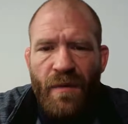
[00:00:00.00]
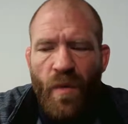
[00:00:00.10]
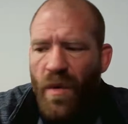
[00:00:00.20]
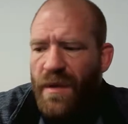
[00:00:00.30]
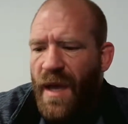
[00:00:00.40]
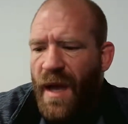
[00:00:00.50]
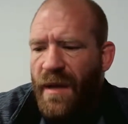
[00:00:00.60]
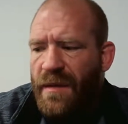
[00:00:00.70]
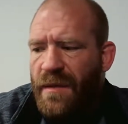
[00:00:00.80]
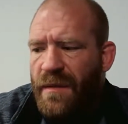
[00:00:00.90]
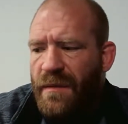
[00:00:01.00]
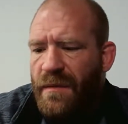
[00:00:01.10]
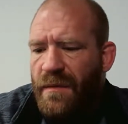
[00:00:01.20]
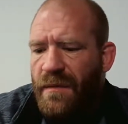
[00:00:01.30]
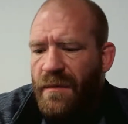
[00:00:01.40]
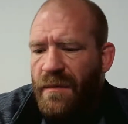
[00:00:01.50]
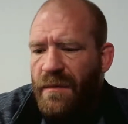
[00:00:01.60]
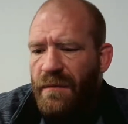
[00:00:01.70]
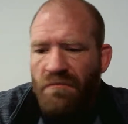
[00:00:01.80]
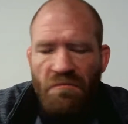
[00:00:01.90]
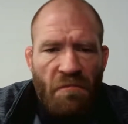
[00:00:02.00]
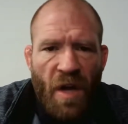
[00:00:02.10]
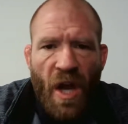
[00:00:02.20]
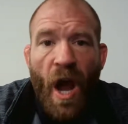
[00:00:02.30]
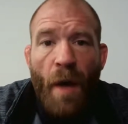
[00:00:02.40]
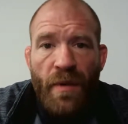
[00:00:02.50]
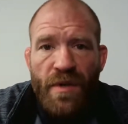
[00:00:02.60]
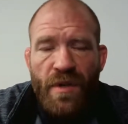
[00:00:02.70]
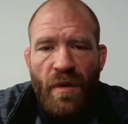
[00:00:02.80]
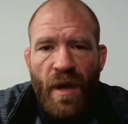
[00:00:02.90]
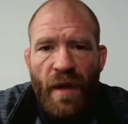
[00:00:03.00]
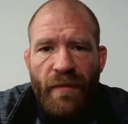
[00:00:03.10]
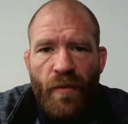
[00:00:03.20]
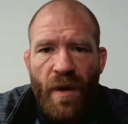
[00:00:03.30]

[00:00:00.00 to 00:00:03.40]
What would that accomplish in your life?